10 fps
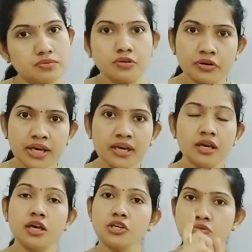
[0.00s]
Okay,
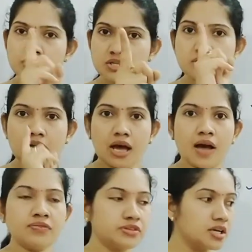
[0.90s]
you just
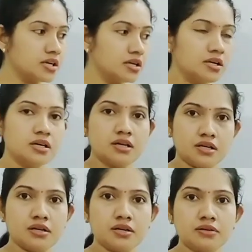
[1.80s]
after
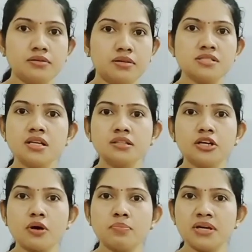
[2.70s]
listening the
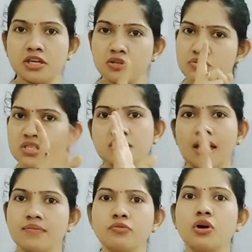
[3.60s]
topic, you just
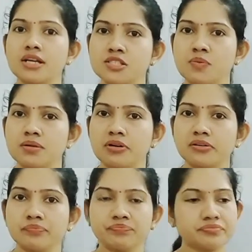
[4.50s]
have one
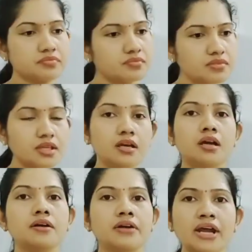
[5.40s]
experiment.
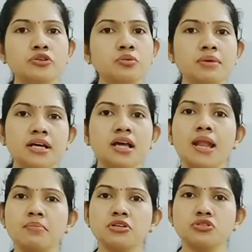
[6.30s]
Try to make a
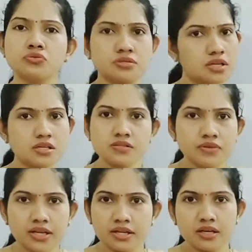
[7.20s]
lemon juice. It is
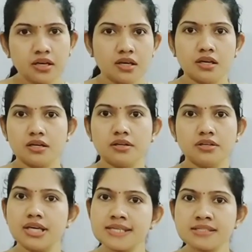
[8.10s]
very
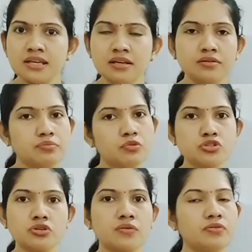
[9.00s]
easy.
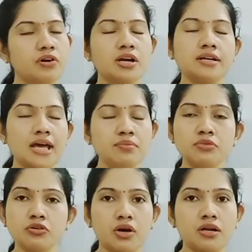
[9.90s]
Most of the
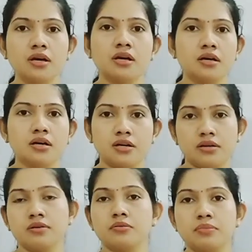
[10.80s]
time you
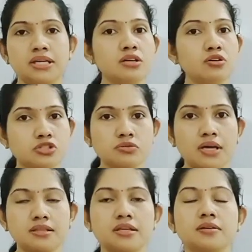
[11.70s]
are making also, I
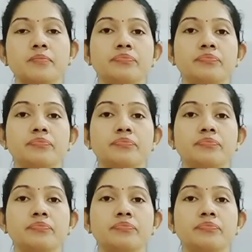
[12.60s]
think.